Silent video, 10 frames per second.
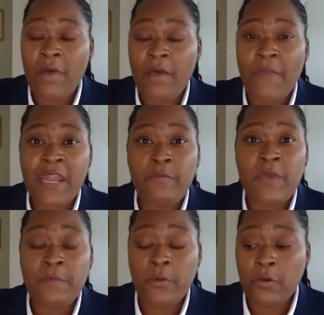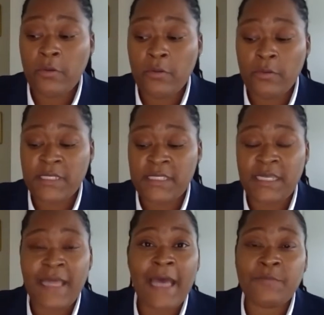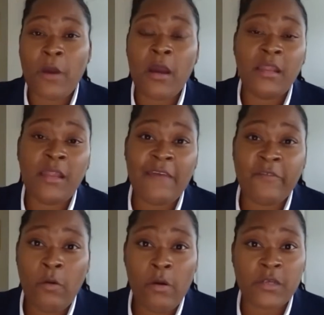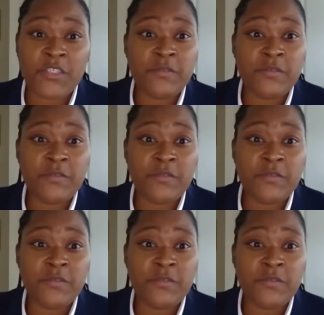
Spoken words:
Many people see that as part of the life course.